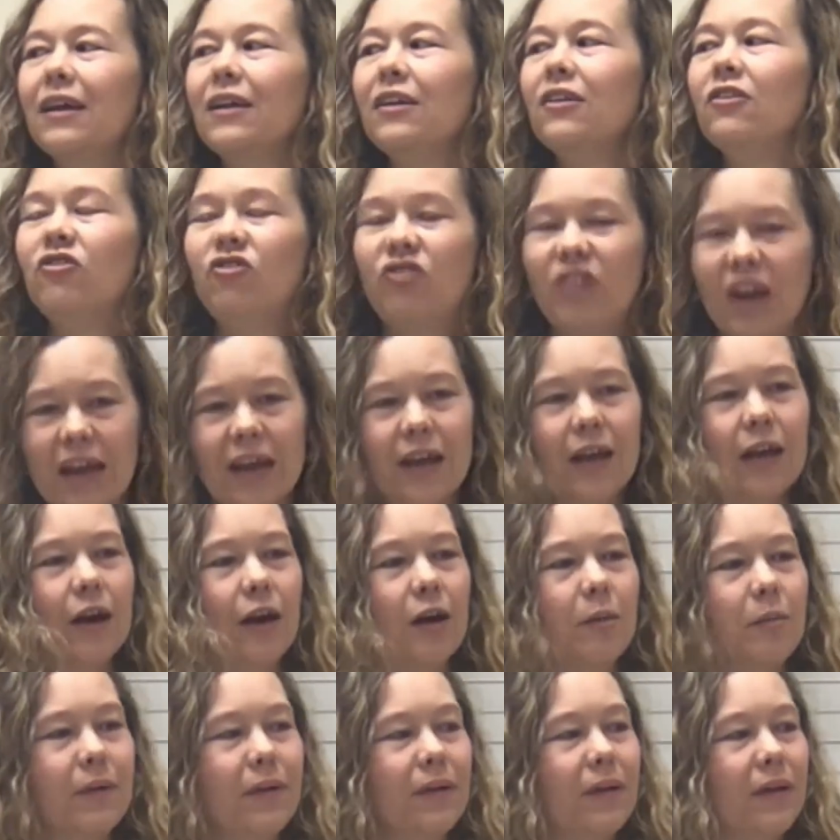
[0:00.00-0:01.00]

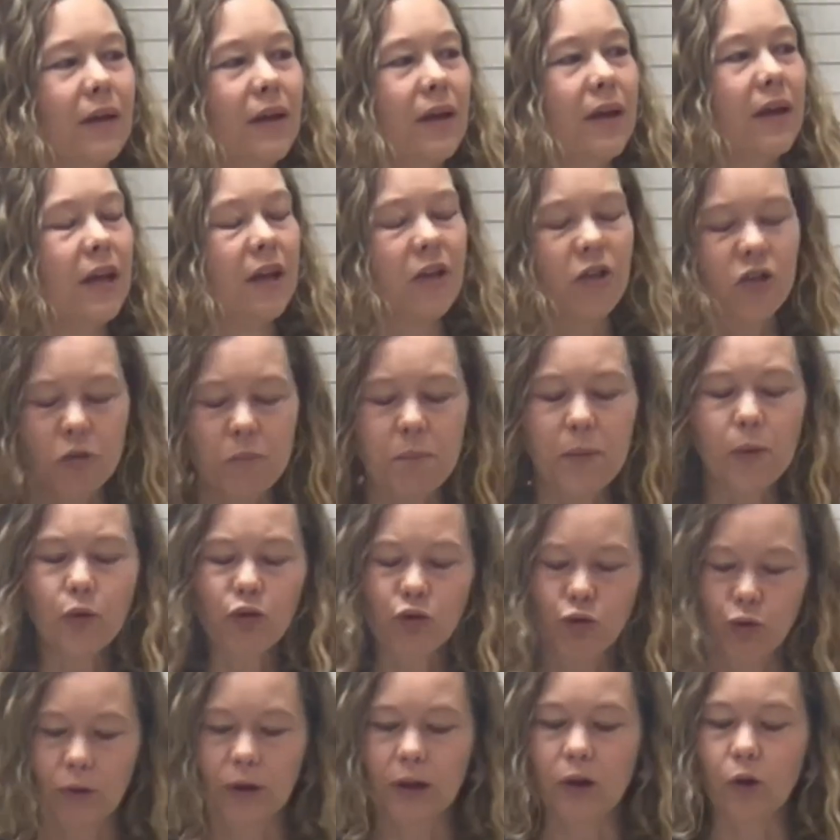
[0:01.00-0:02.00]
Jacob is
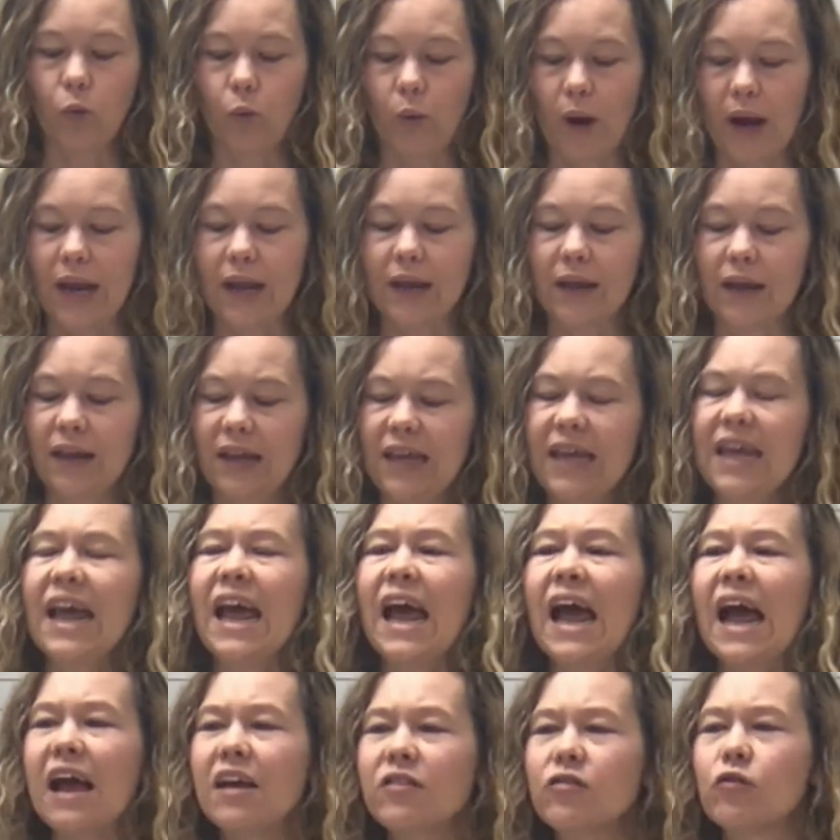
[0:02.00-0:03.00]
spiritually awake. He
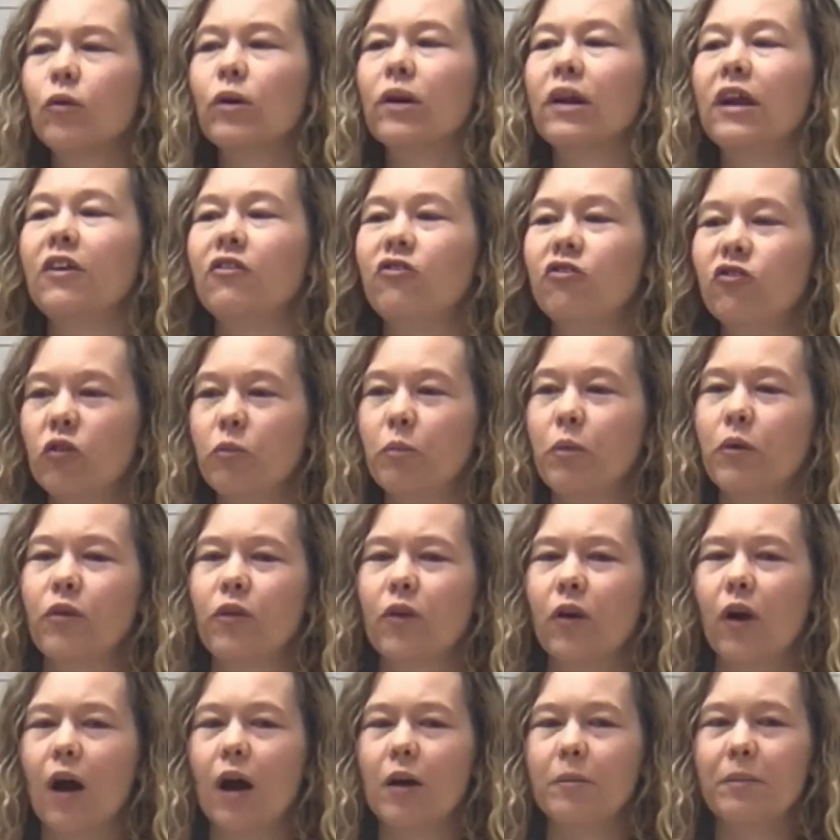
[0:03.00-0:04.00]
has a relationship with
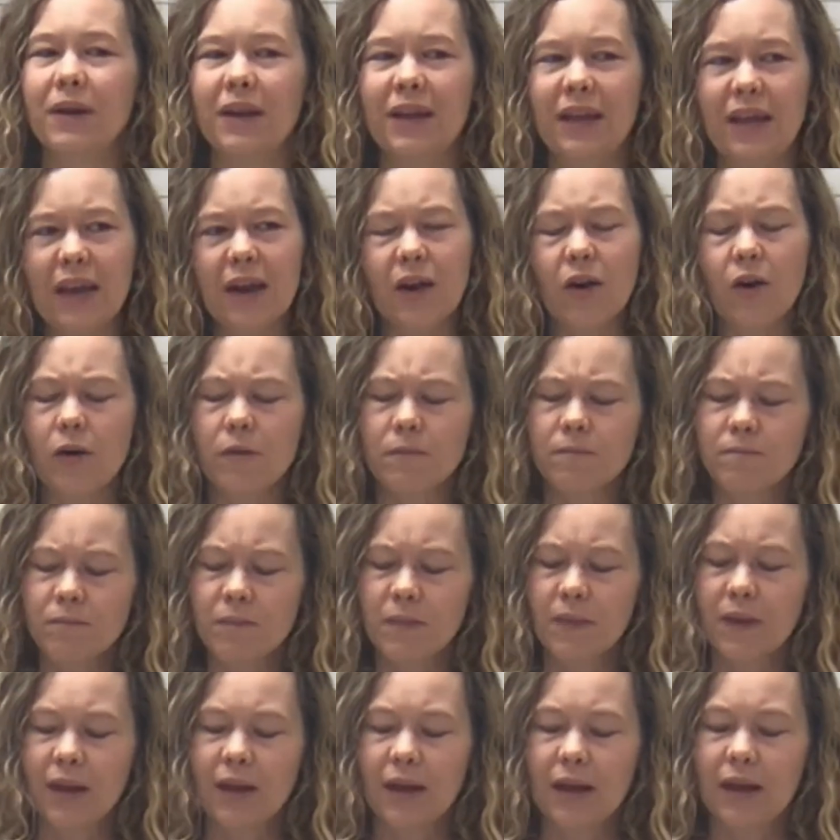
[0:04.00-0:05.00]
God, but here
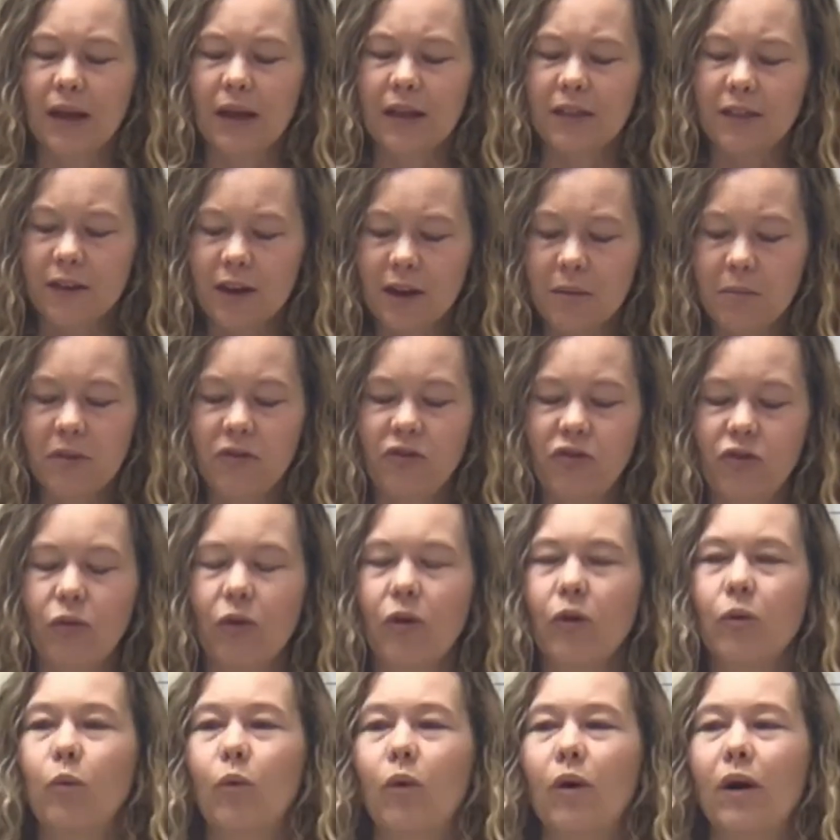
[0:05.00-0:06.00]
it's an
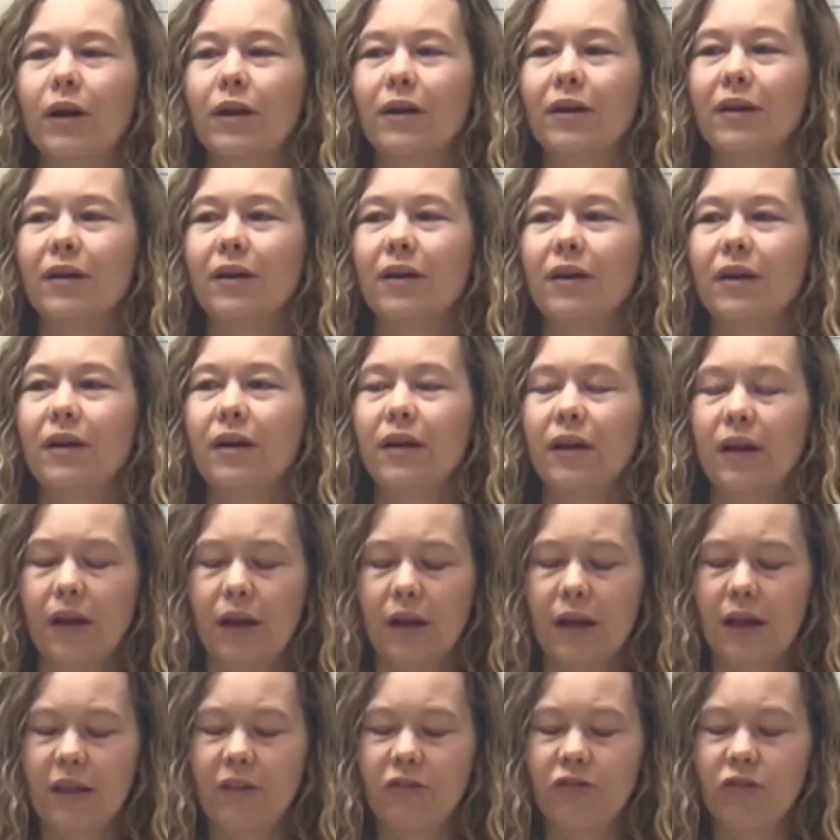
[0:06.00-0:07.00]
immature one.
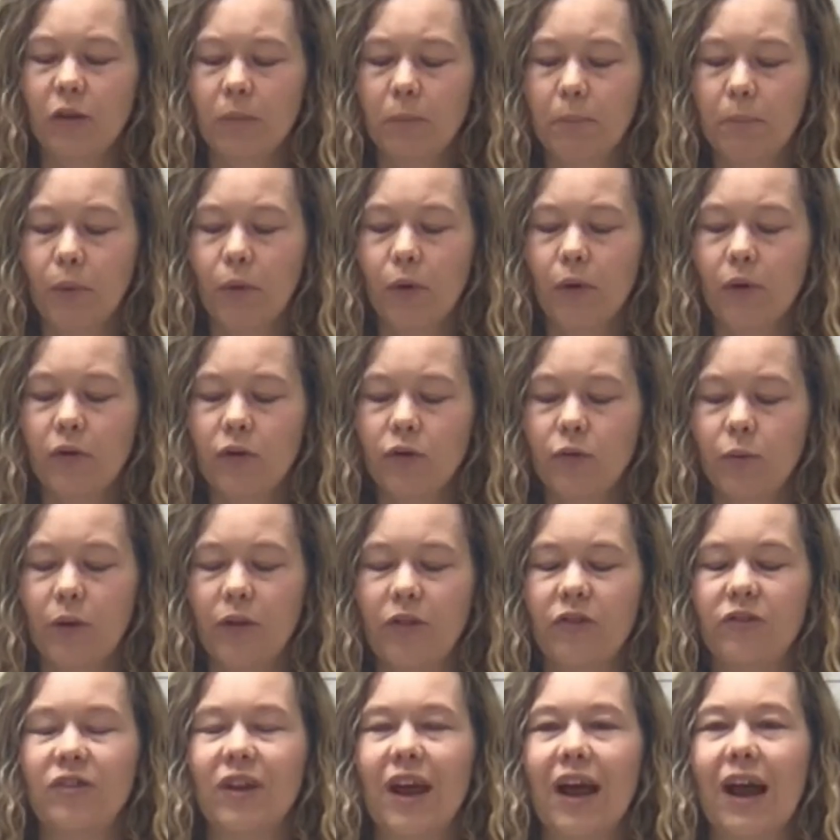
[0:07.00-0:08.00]
He's still burdened
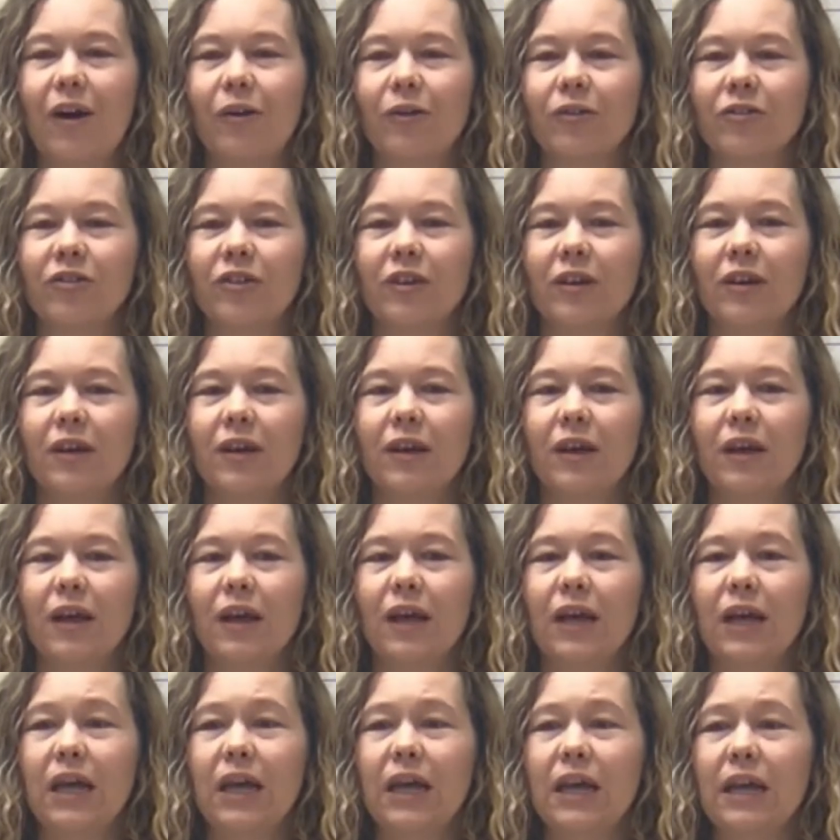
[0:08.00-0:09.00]
with doubt.
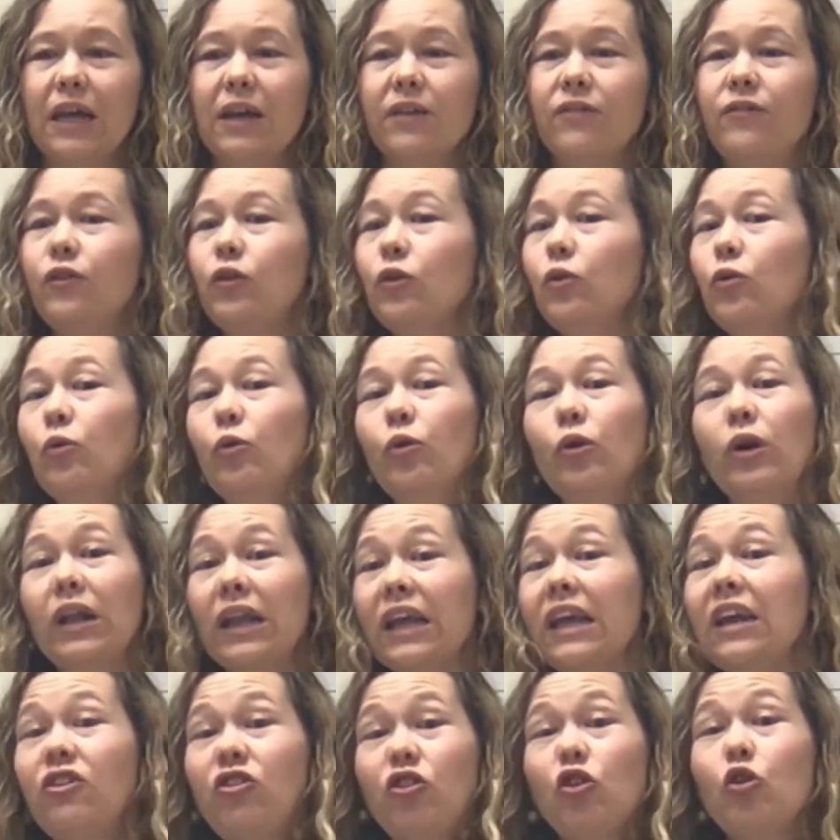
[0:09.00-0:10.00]
If you
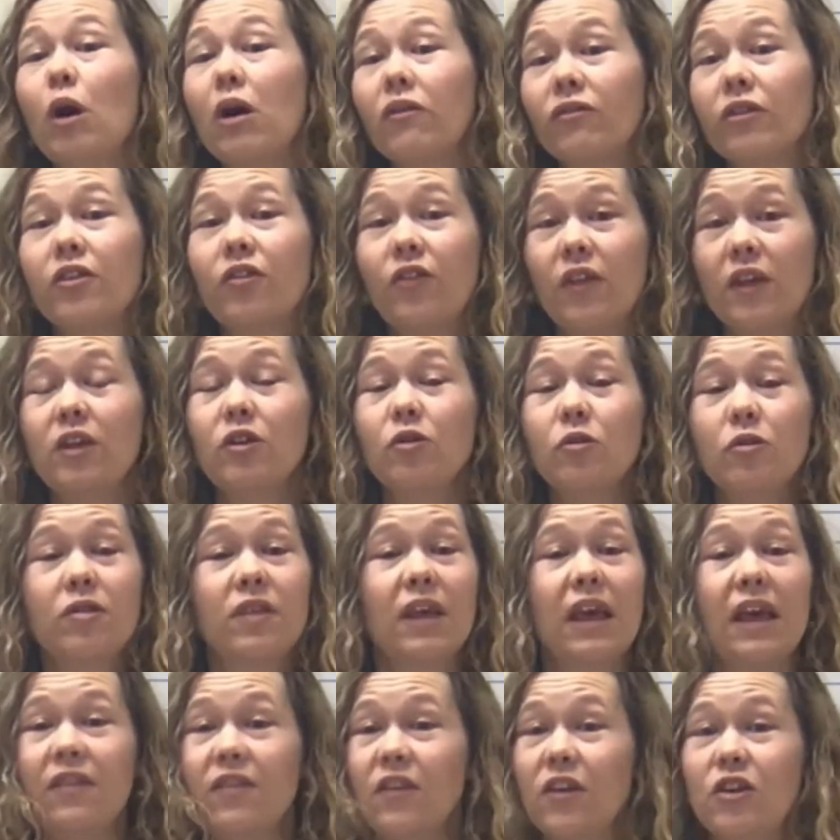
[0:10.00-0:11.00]
really do everything you
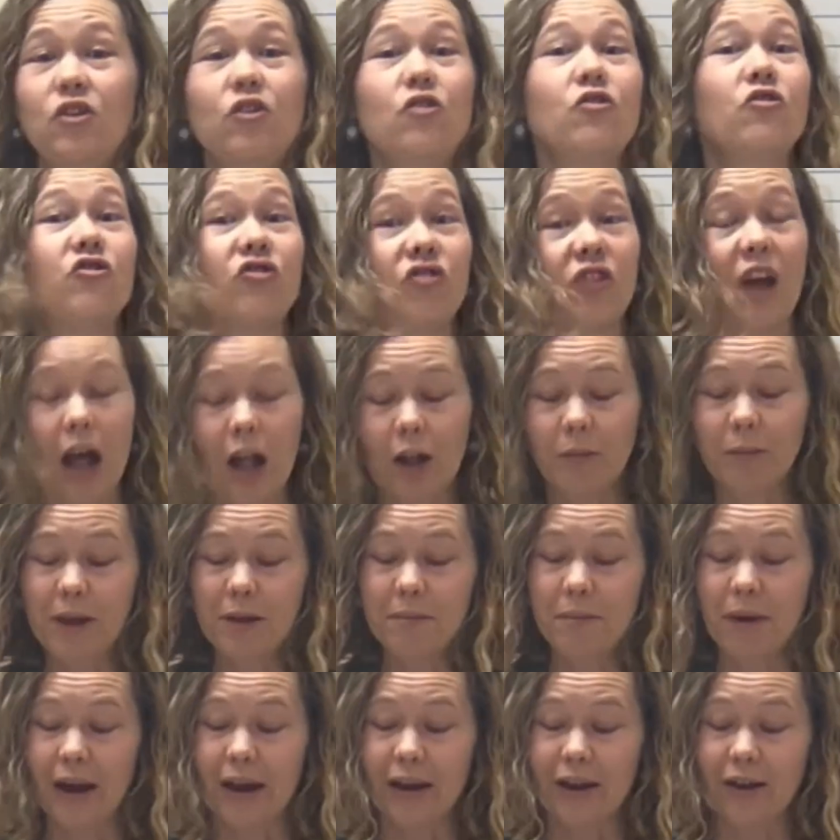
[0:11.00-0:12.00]
say, then you shall be
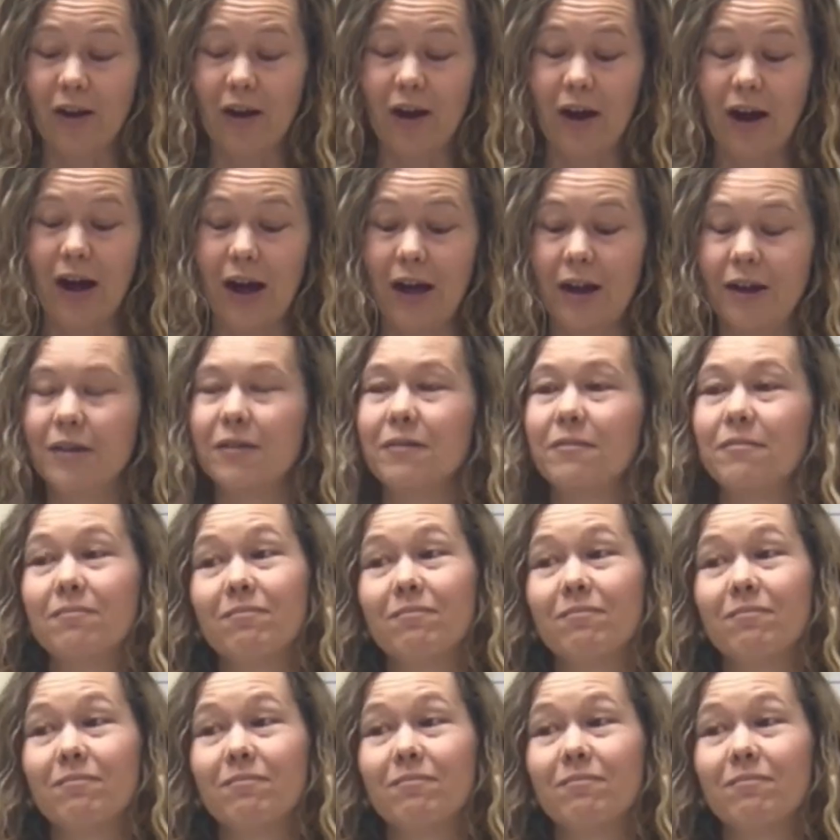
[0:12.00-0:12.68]
my God.